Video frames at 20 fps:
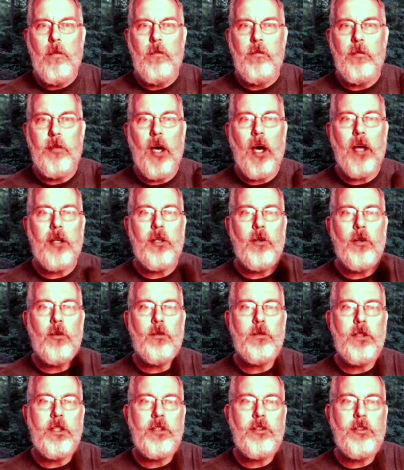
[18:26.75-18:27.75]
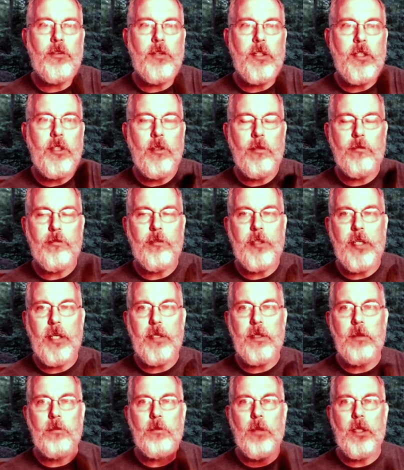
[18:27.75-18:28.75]
not only so that you don't forget
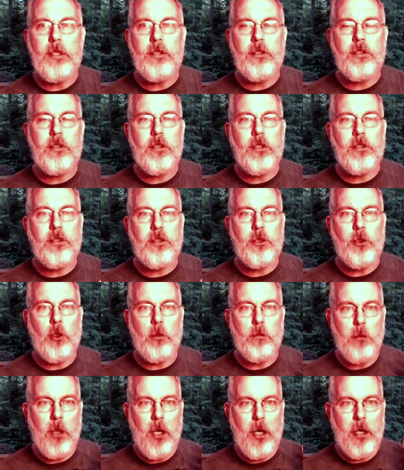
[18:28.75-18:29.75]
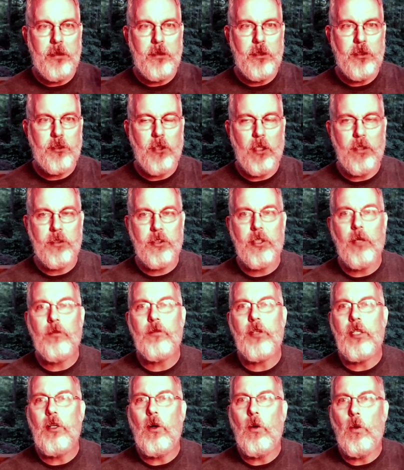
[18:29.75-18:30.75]
them, but it's just your mind is on
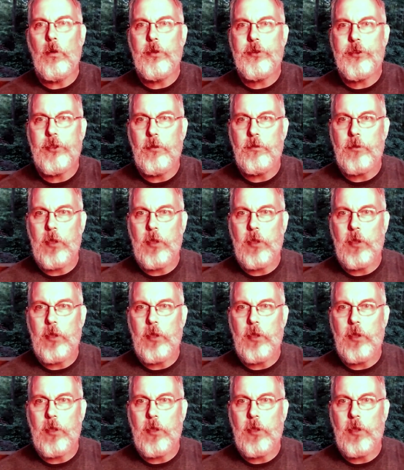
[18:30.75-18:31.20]
something wholesome.